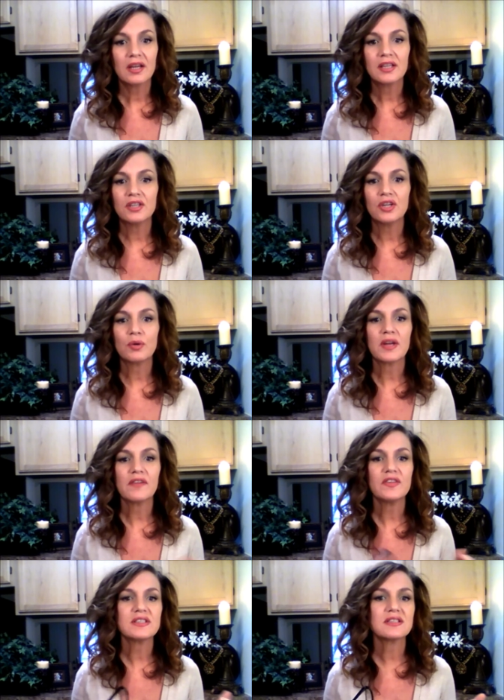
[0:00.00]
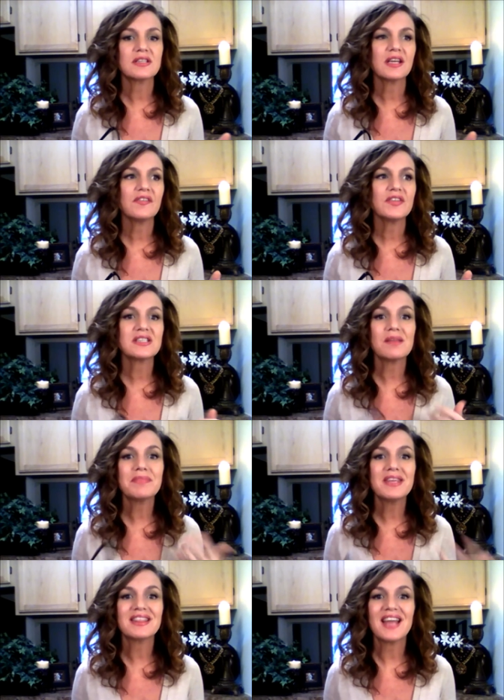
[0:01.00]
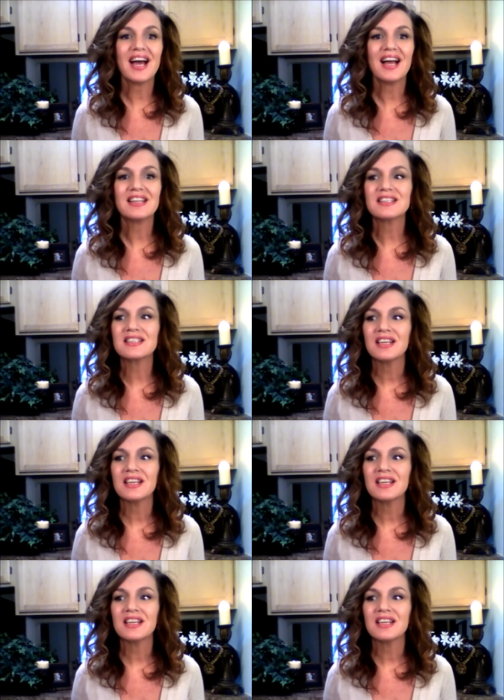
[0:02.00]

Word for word: you know, if it's something that